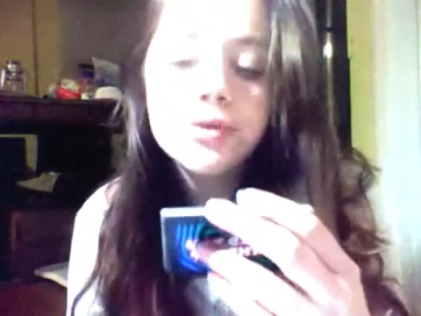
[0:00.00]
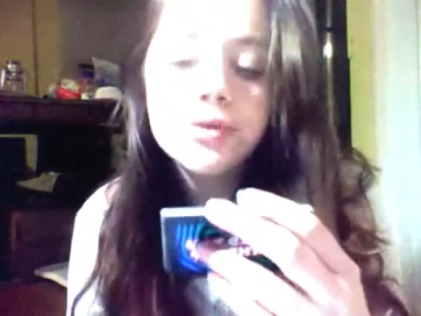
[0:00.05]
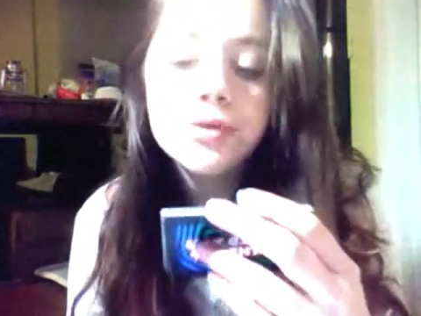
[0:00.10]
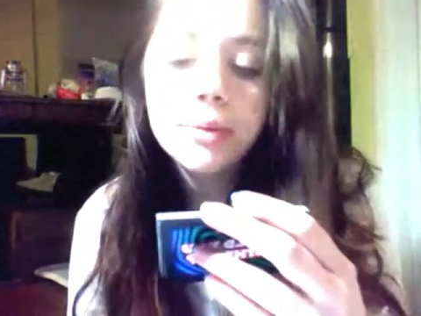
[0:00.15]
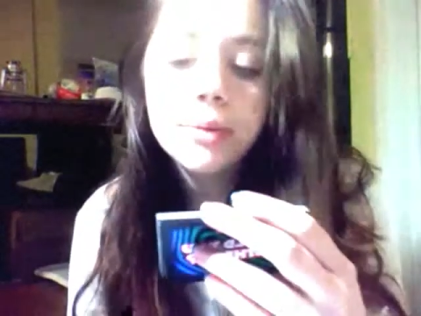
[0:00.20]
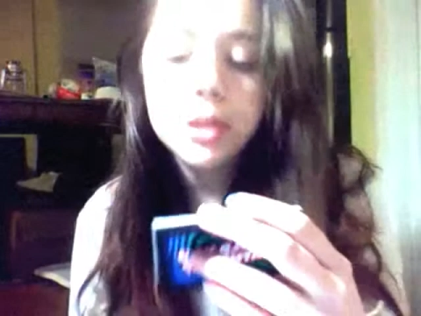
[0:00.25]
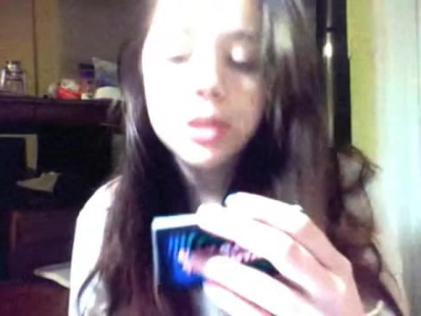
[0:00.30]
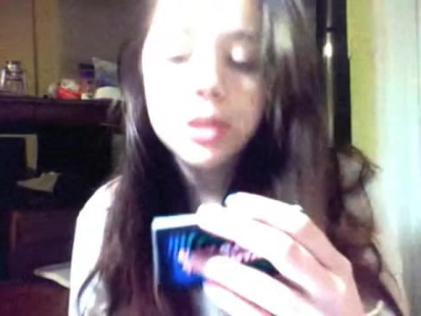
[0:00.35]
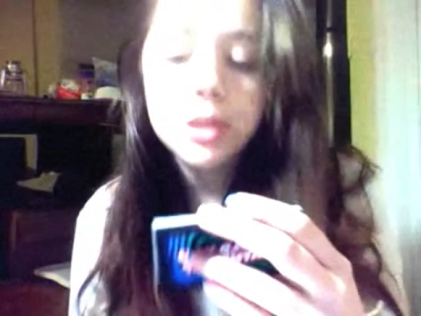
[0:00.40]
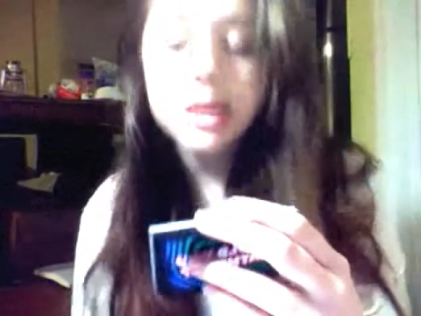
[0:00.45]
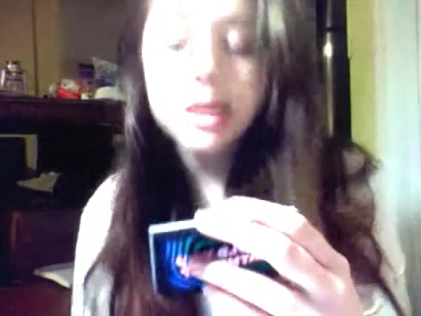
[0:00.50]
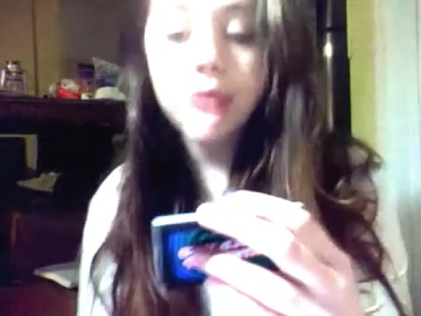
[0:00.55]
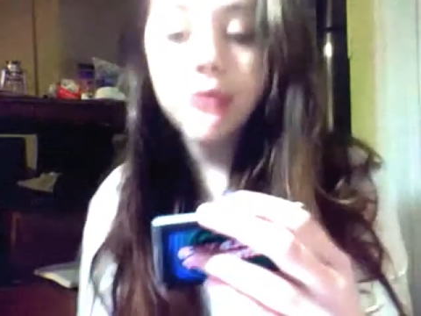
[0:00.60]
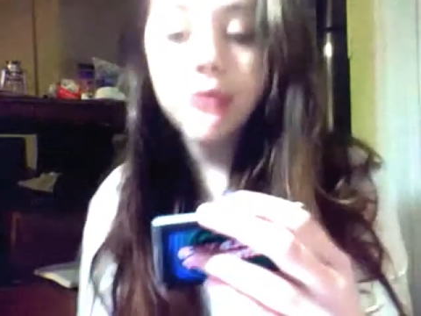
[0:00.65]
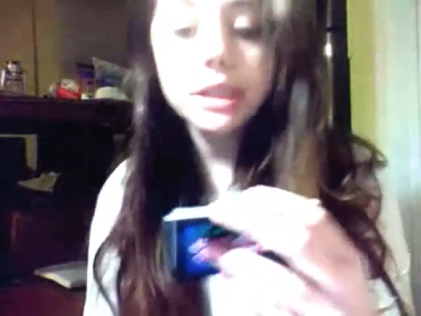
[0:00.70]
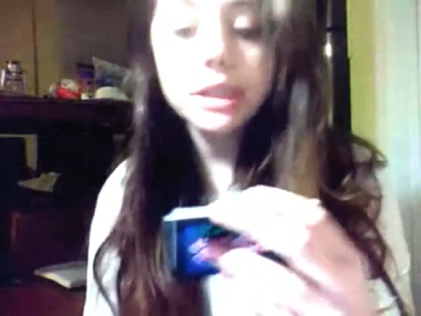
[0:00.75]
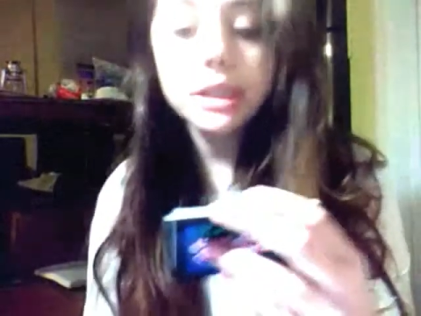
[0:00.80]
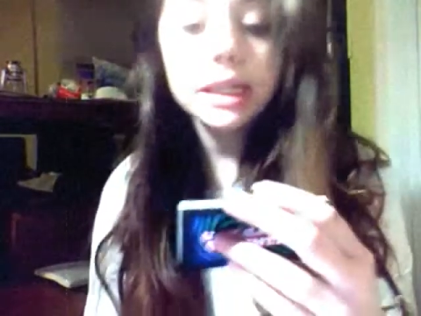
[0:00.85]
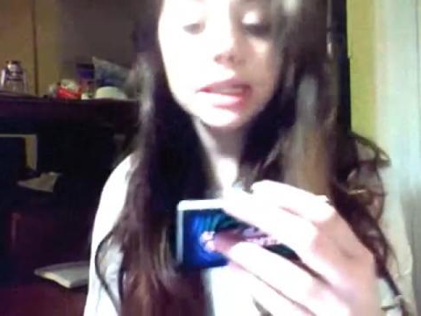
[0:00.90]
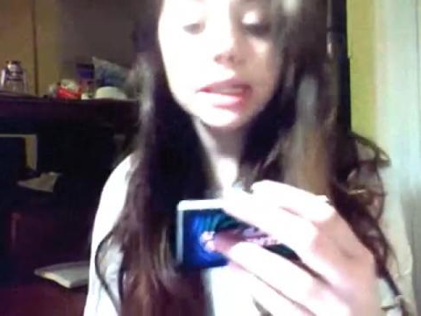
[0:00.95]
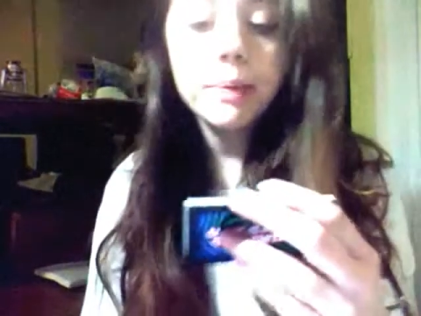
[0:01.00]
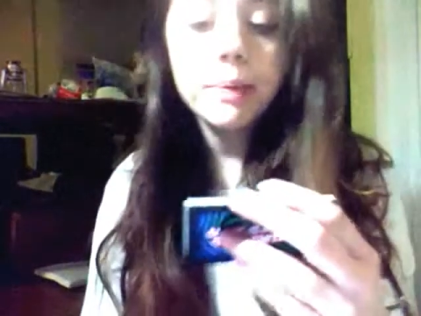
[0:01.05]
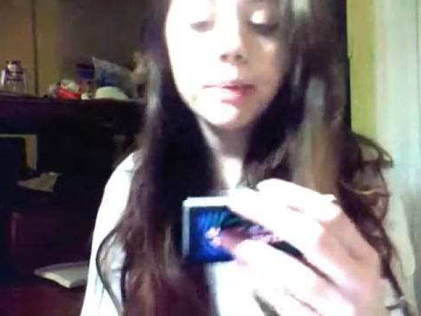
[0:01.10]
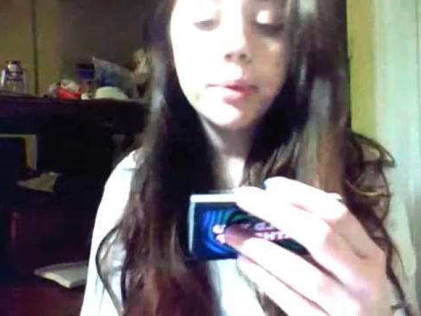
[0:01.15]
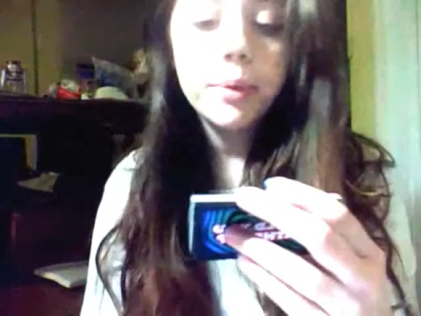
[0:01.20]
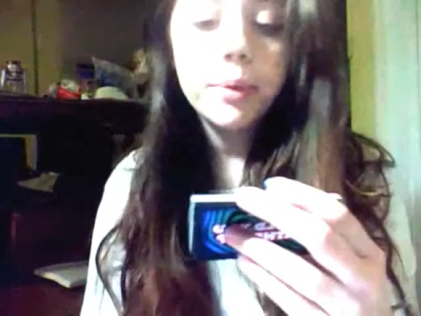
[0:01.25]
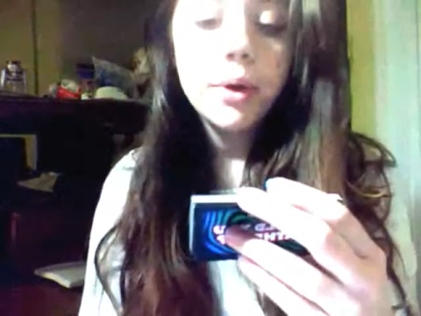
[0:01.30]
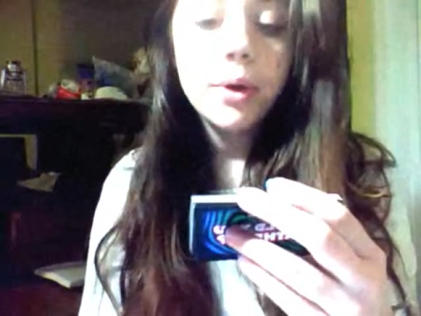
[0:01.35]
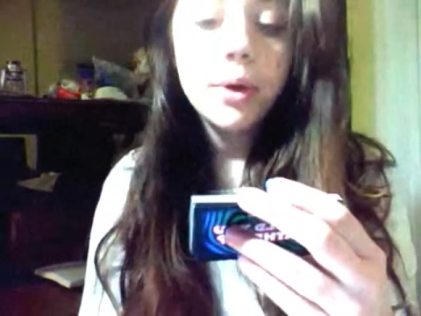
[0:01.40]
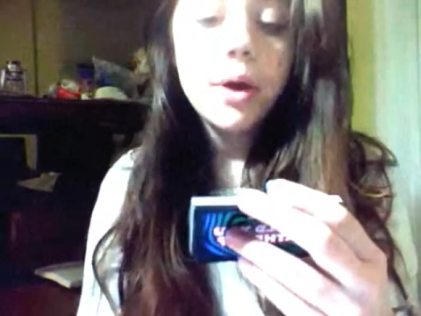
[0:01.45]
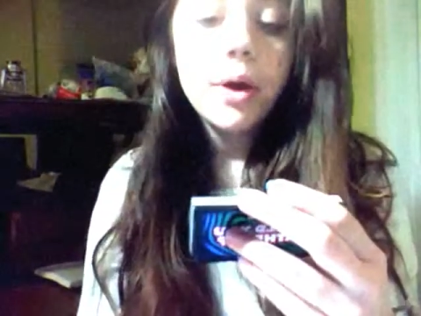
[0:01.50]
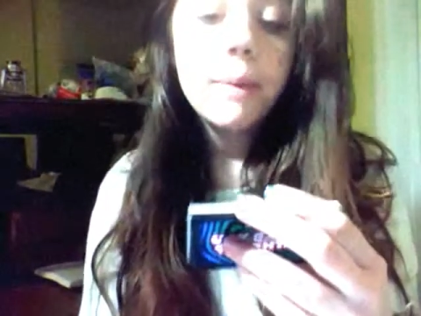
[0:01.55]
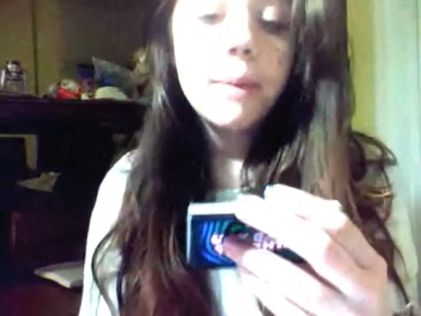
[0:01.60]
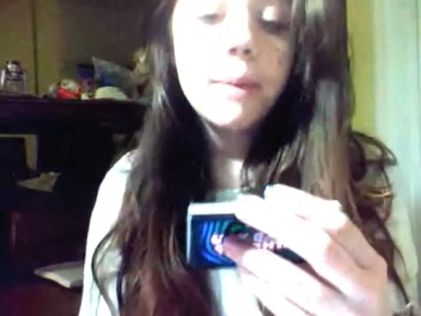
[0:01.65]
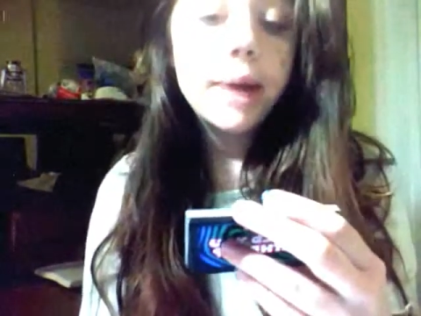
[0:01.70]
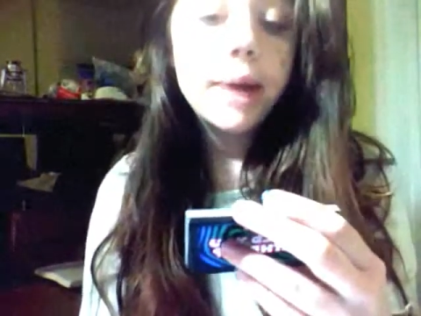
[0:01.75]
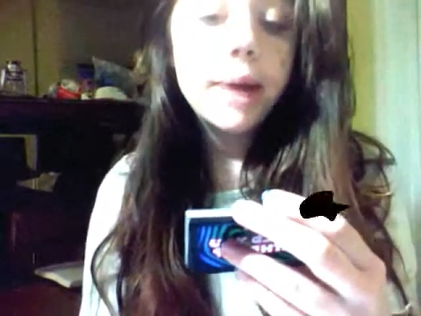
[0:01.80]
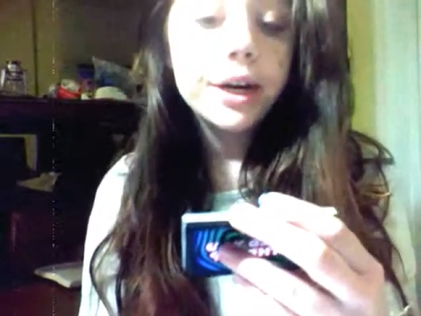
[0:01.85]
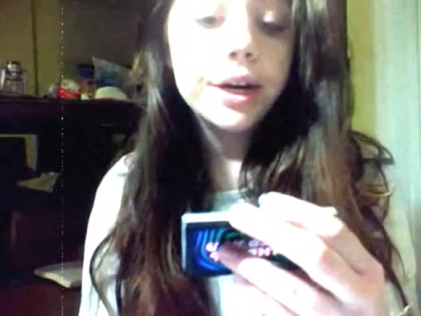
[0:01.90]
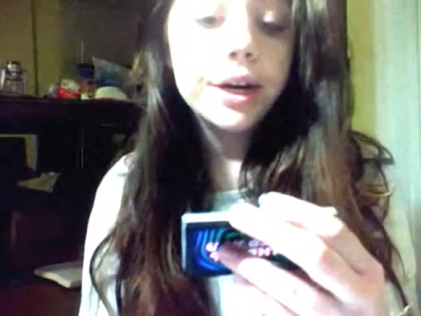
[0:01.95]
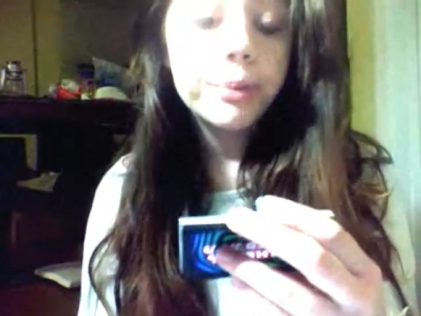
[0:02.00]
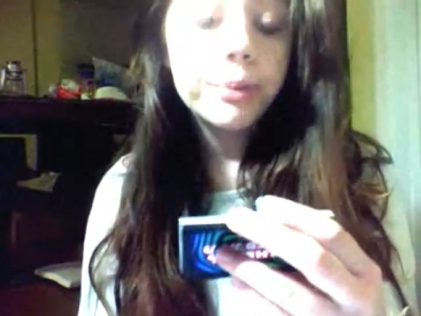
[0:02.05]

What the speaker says: from a sound sleep by a